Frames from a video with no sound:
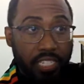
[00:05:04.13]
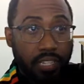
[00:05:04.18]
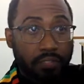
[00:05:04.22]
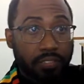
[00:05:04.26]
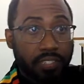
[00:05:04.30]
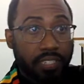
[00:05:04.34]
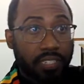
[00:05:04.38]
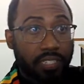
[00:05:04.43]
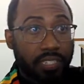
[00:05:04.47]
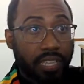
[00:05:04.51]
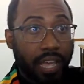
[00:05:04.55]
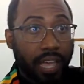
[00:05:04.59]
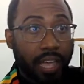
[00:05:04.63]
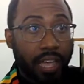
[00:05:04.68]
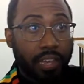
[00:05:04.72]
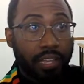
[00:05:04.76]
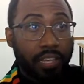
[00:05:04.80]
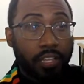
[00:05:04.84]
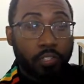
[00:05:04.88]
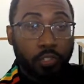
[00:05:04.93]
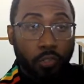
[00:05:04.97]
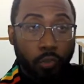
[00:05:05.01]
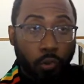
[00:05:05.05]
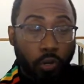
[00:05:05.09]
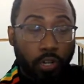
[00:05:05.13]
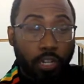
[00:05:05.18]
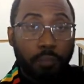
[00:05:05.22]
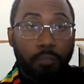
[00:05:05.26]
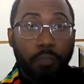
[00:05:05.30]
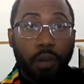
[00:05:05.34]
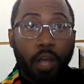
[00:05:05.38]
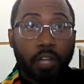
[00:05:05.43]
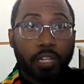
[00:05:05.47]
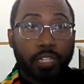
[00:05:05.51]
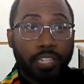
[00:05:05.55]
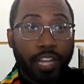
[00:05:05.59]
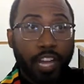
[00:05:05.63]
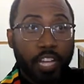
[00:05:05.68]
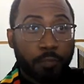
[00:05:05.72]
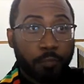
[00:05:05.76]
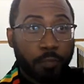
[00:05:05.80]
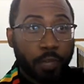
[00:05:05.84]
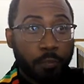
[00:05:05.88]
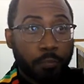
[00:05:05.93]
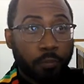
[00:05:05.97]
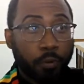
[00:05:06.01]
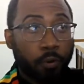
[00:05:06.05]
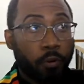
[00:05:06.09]
of society, historically marginalized
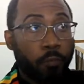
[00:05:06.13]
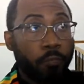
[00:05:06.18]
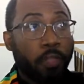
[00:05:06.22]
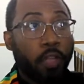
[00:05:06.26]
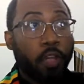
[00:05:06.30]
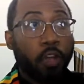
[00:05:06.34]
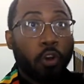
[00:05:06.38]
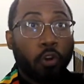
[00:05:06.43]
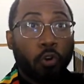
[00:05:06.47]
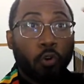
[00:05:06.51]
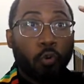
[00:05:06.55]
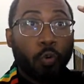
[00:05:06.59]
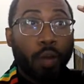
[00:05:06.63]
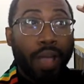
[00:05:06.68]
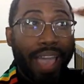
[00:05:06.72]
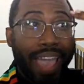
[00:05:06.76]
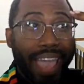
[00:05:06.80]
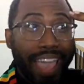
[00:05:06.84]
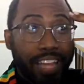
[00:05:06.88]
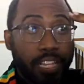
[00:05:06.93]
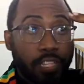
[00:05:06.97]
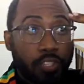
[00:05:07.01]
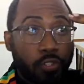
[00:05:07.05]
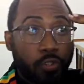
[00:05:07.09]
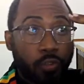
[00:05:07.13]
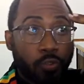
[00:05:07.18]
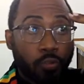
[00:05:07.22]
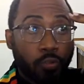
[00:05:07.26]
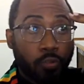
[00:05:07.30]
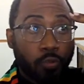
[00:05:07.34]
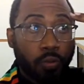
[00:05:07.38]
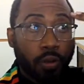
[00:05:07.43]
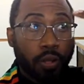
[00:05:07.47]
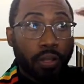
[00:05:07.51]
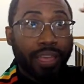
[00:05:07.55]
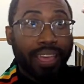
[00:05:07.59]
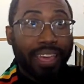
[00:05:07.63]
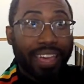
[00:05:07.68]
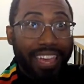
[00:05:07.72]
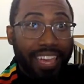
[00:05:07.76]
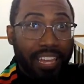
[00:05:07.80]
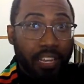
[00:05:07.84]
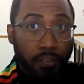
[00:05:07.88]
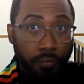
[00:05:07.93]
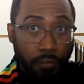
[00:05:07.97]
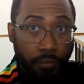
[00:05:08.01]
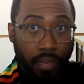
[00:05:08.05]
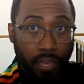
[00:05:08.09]
people, who had to
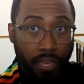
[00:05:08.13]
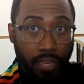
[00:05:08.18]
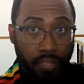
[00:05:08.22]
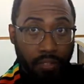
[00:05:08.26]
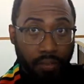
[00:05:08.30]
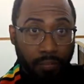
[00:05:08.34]
innovate